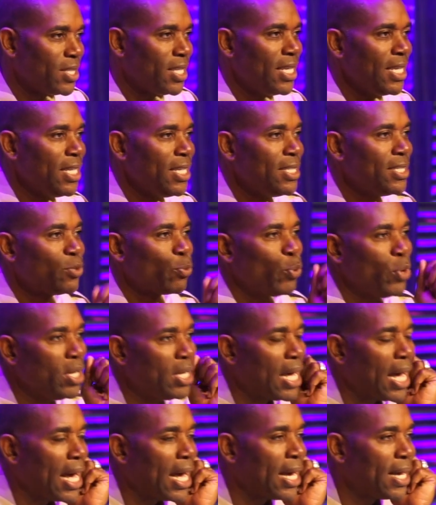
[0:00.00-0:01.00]
these three
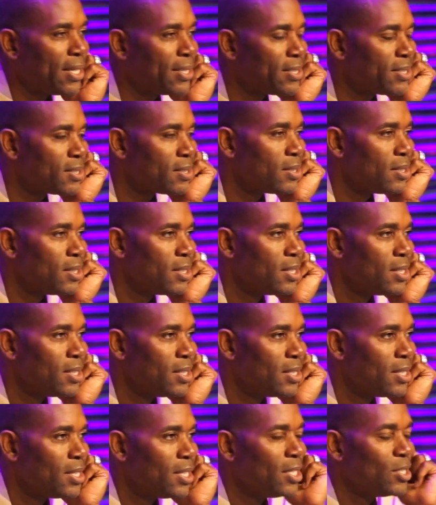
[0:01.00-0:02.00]
guys
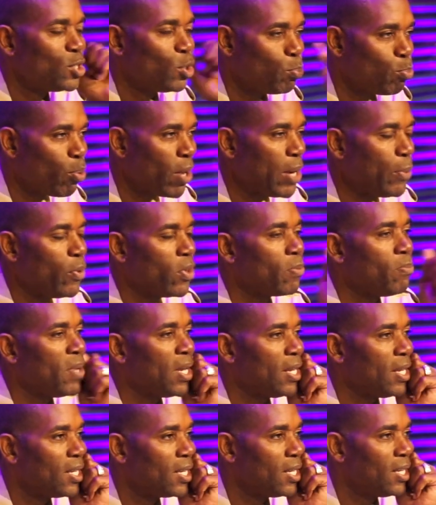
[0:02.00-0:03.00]
to pray with
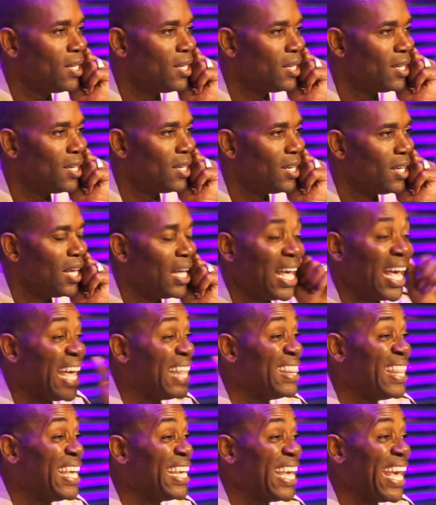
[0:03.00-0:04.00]
me,
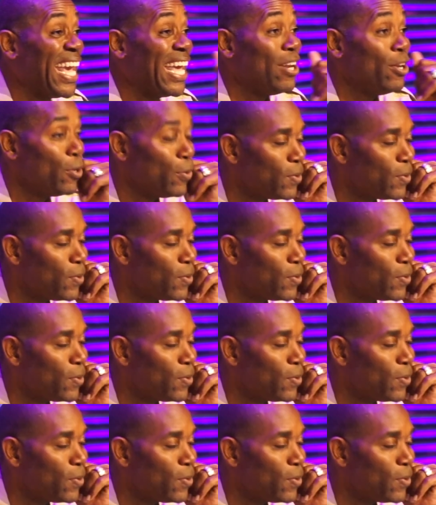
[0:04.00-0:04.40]
and they can't do